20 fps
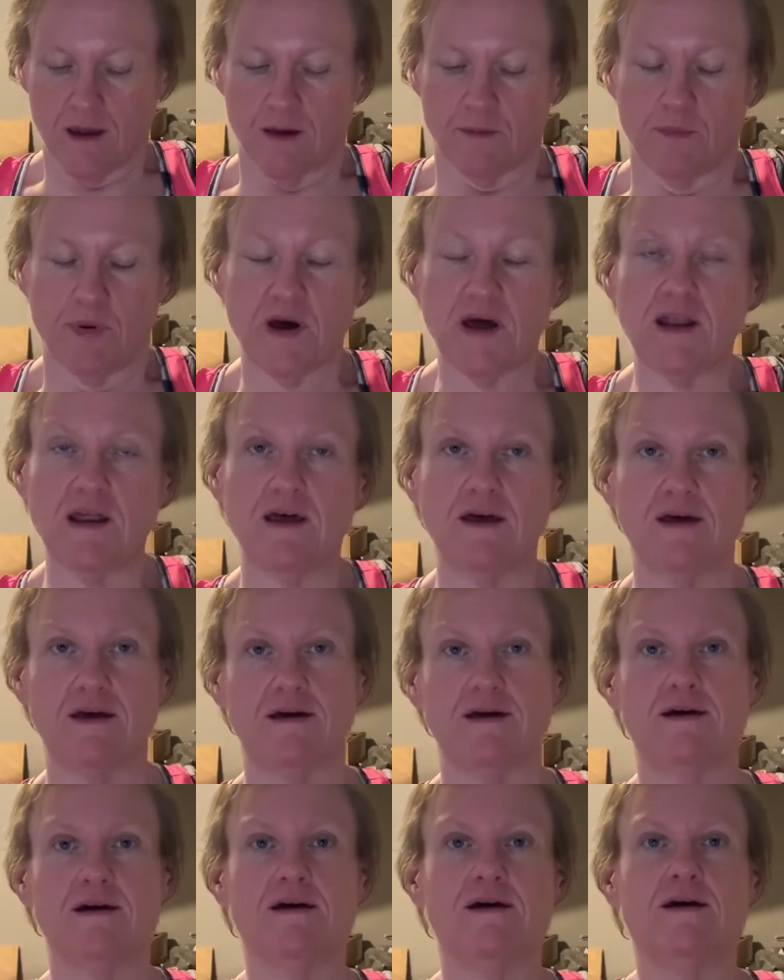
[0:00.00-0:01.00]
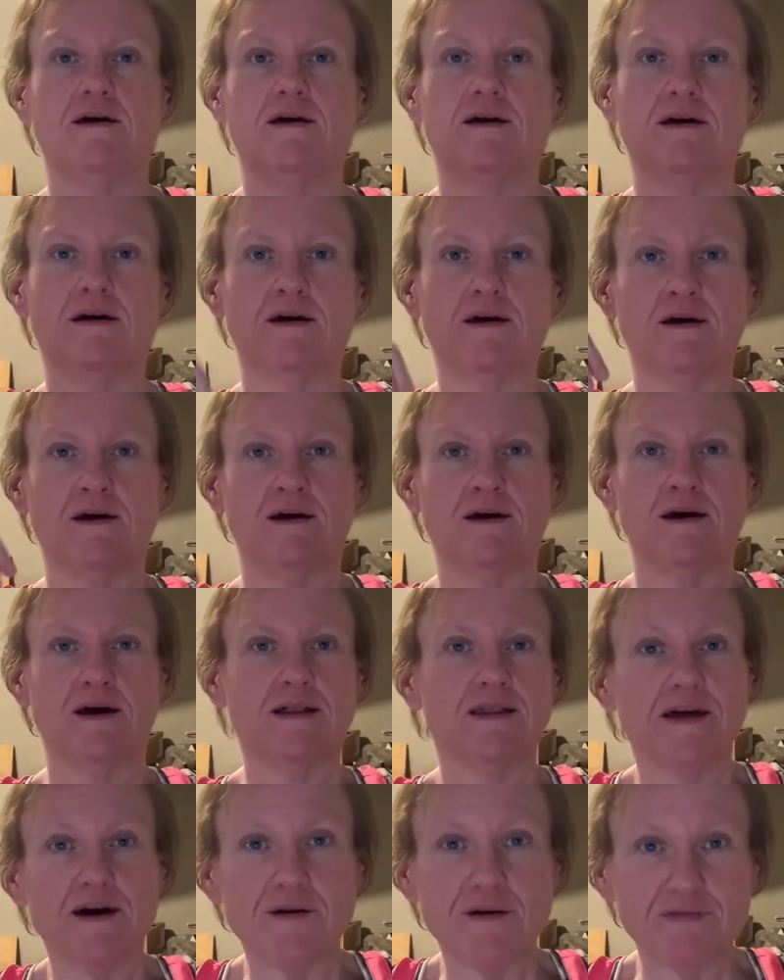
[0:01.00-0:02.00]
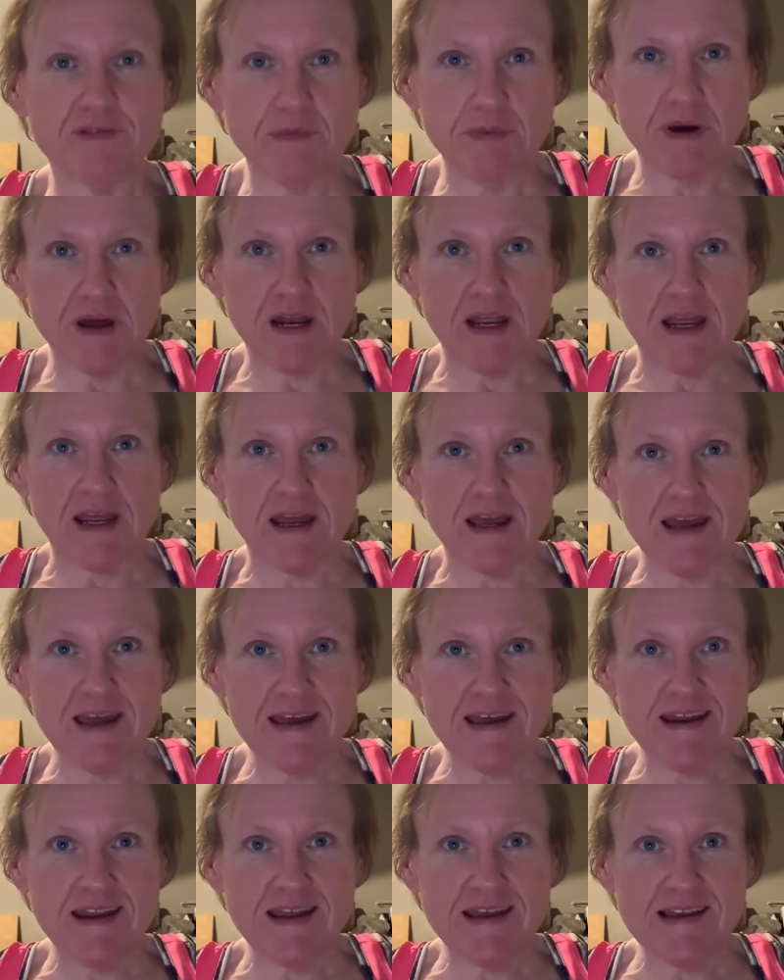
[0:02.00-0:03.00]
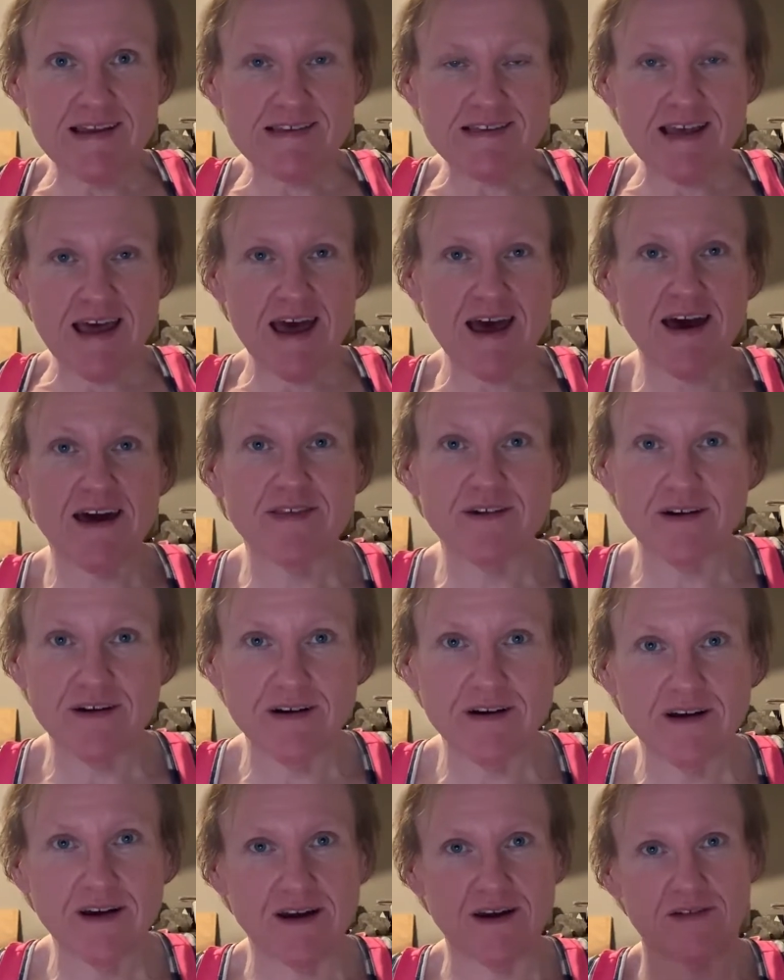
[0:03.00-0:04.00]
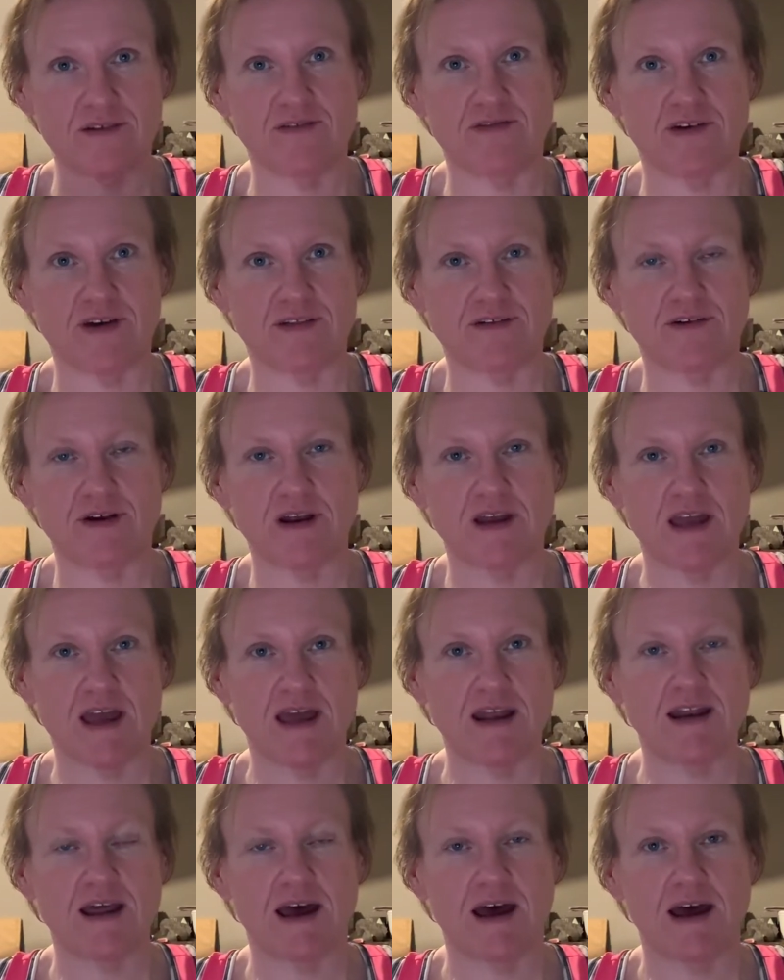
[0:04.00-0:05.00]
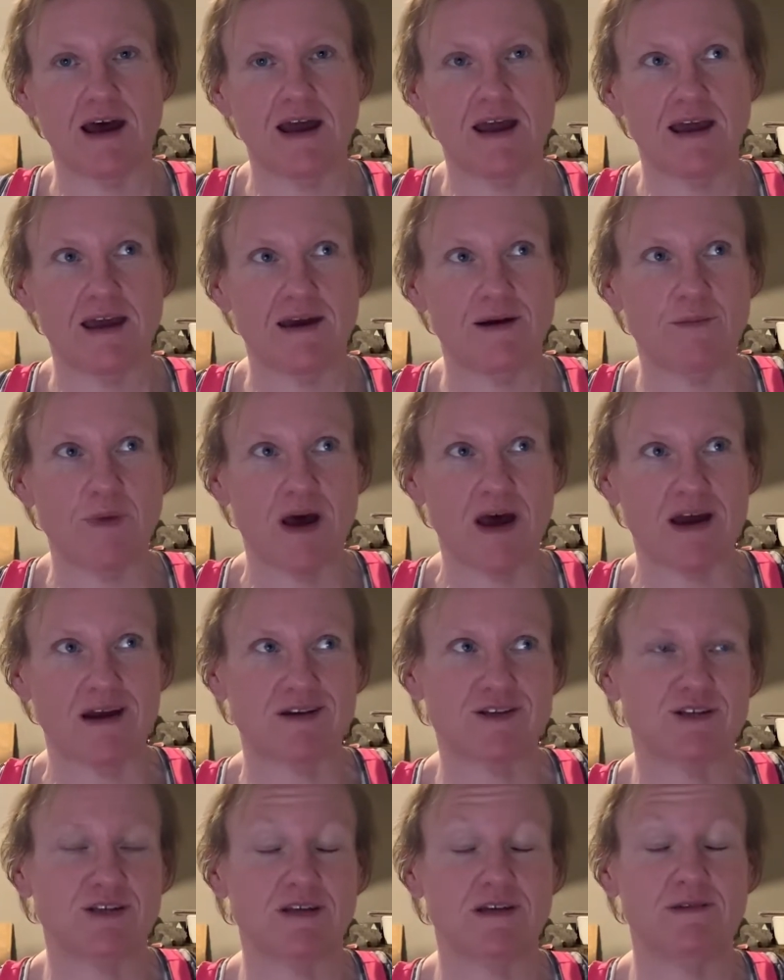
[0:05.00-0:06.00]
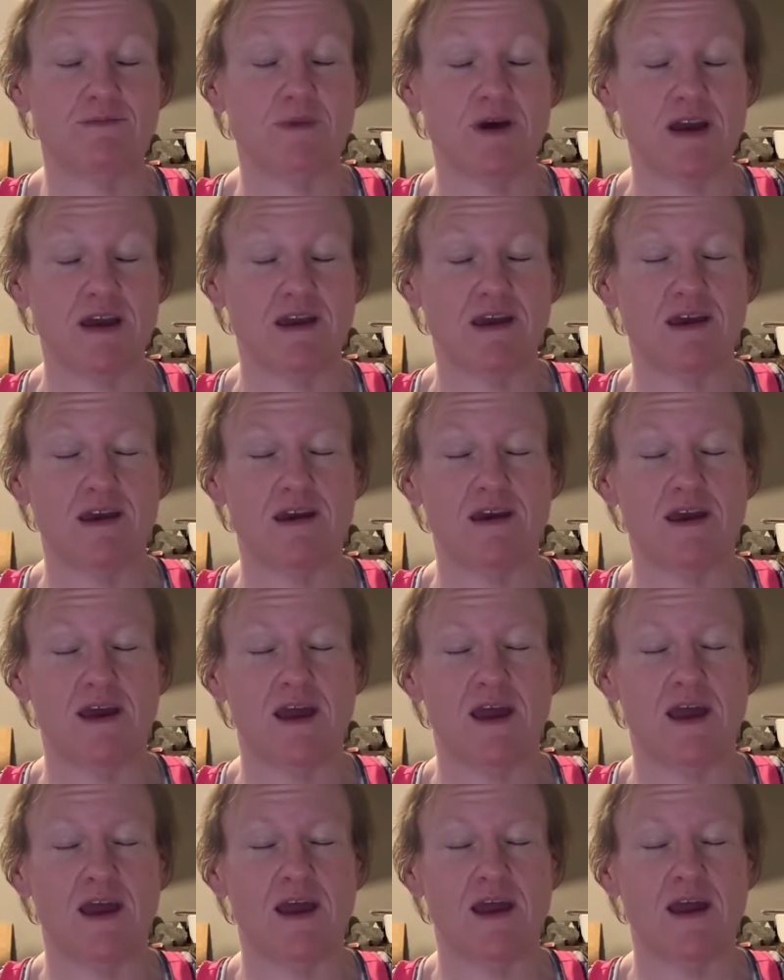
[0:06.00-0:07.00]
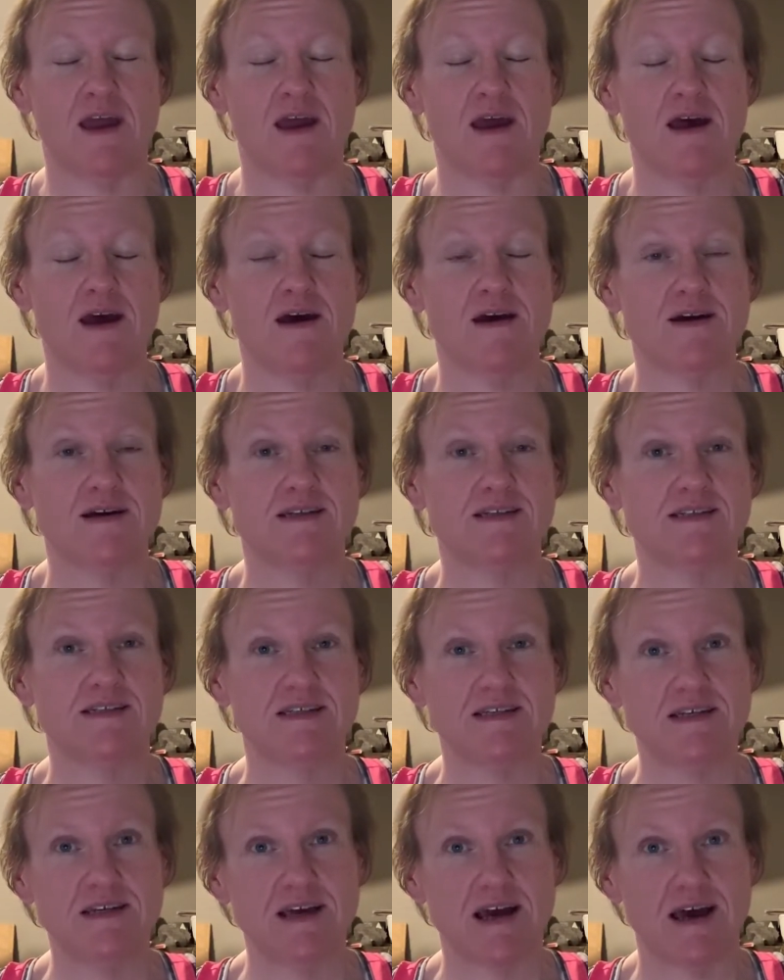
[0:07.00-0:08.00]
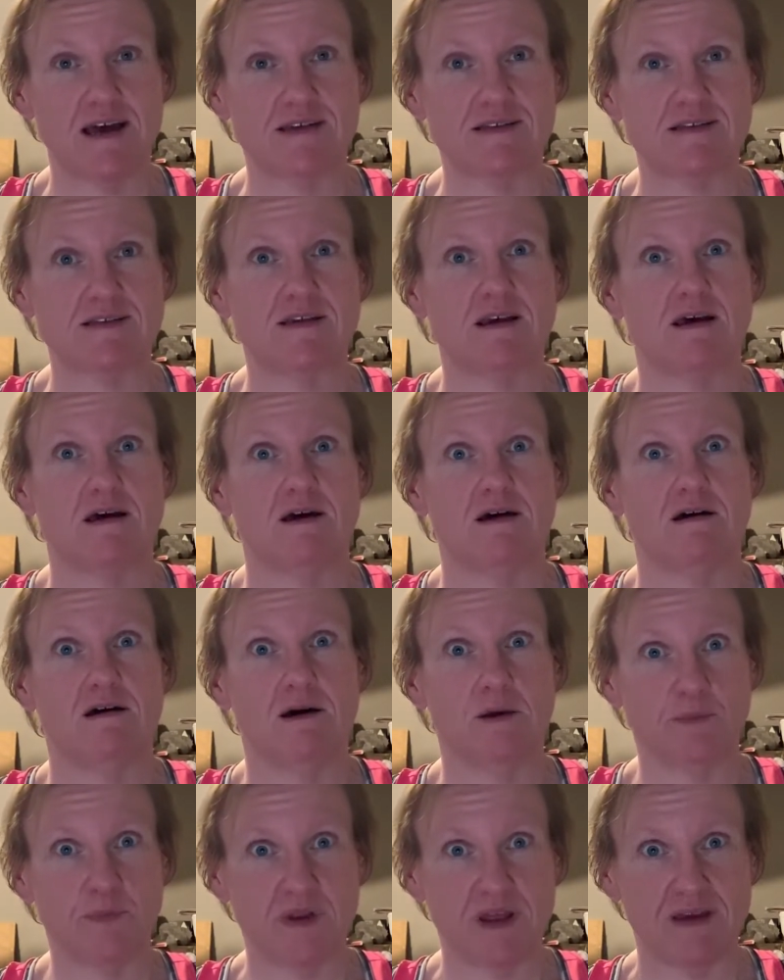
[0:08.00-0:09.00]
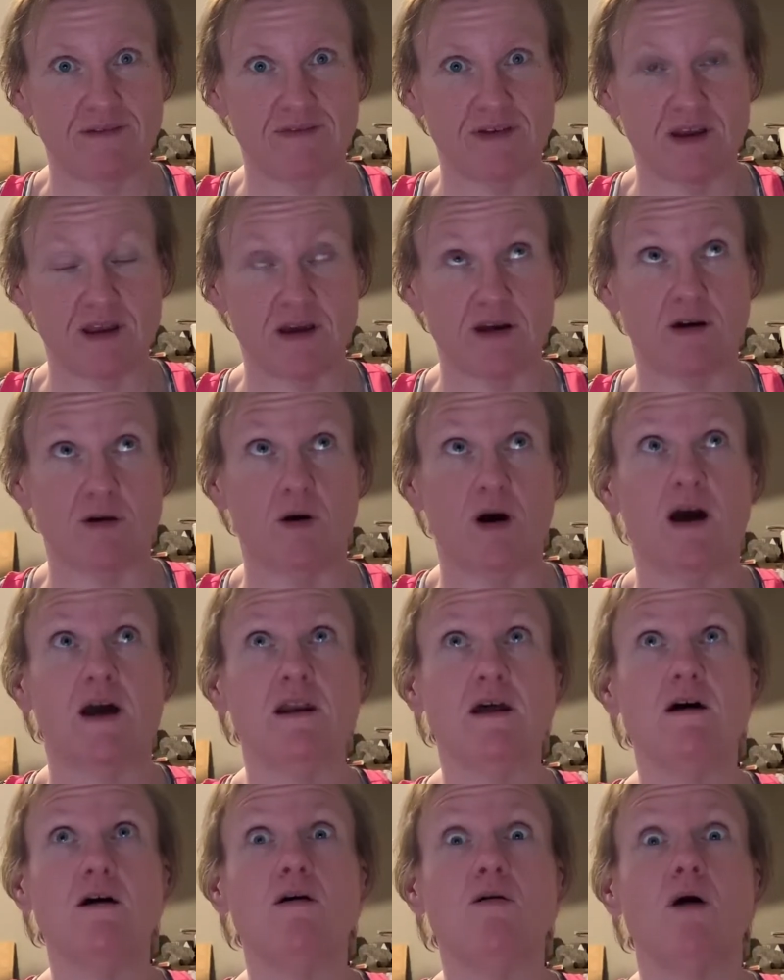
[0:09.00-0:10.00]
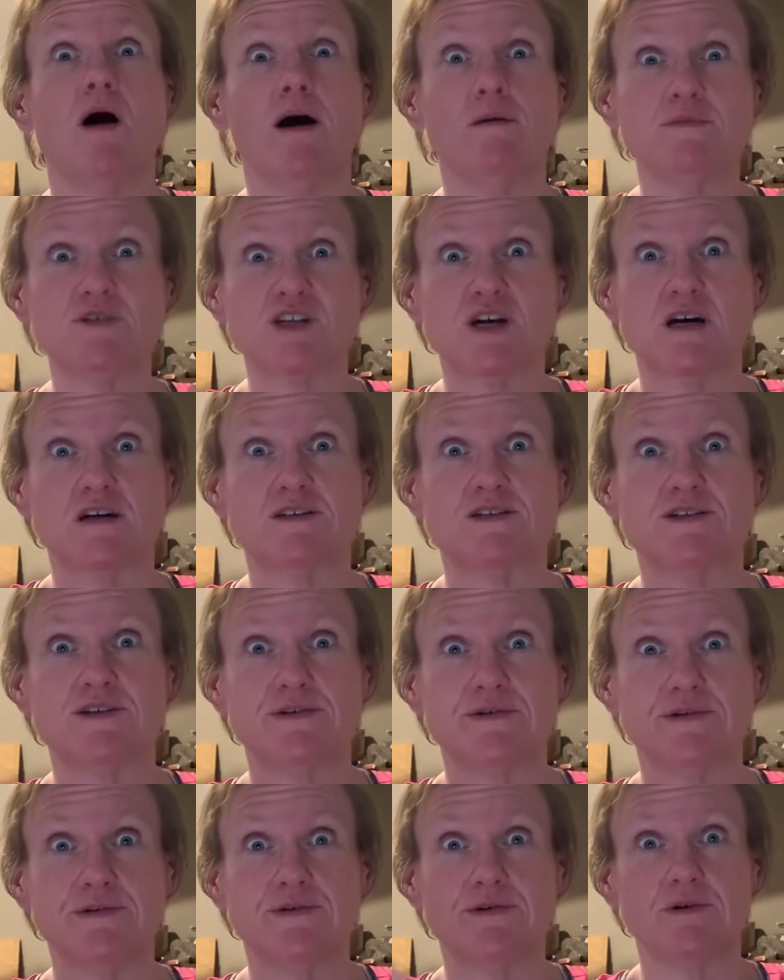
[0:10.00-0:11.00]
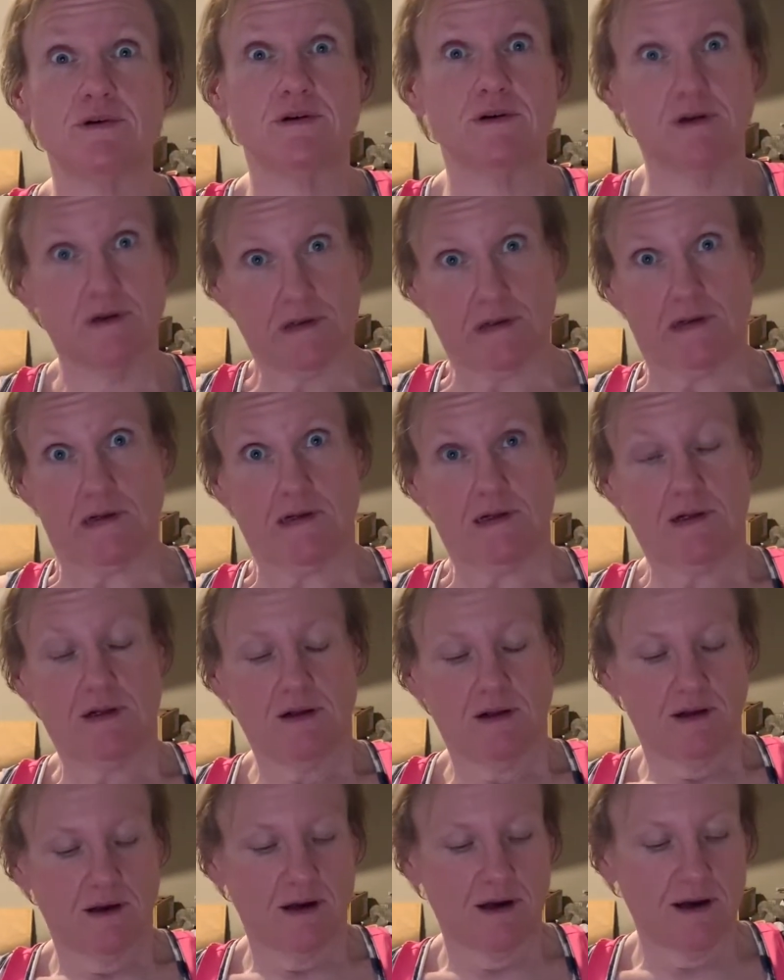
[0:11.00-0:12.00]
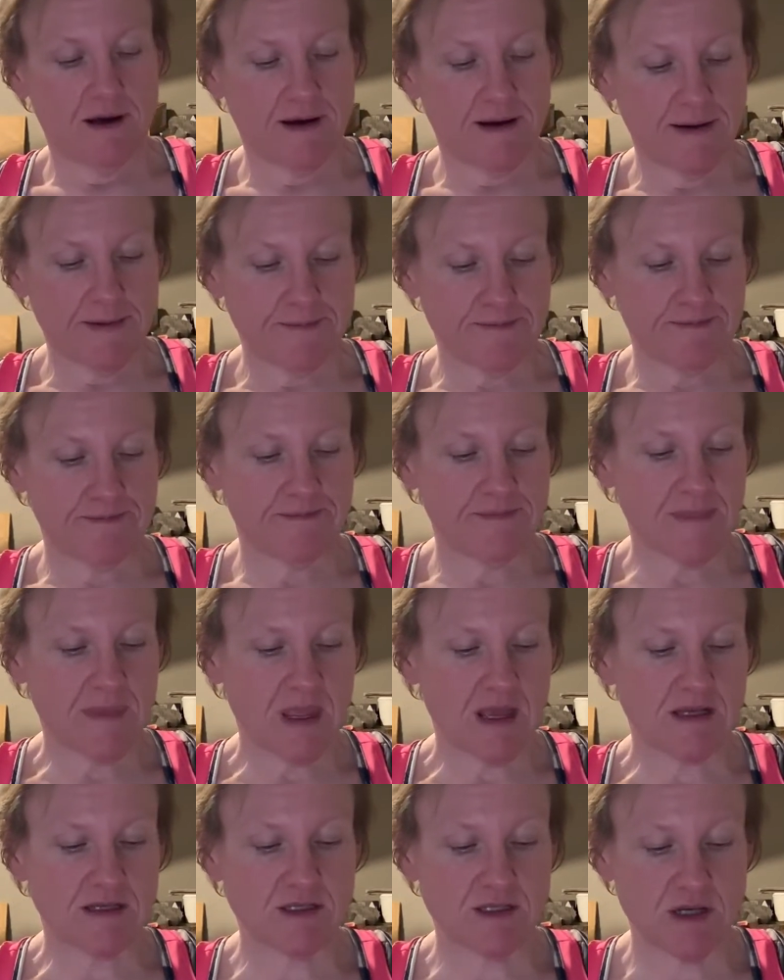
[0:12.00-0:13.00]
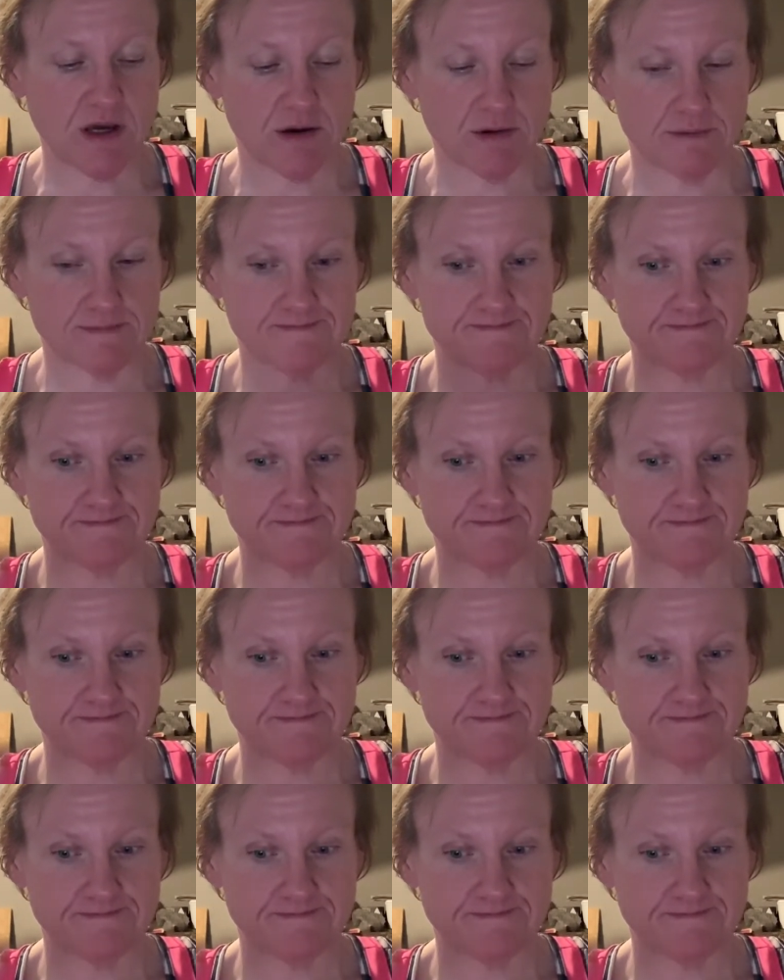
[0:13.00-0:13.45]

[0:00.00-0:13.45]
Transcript: But hello everybody. It is Heather Feathering, and I am actually making a DS update video. I know, I'm shocked too. So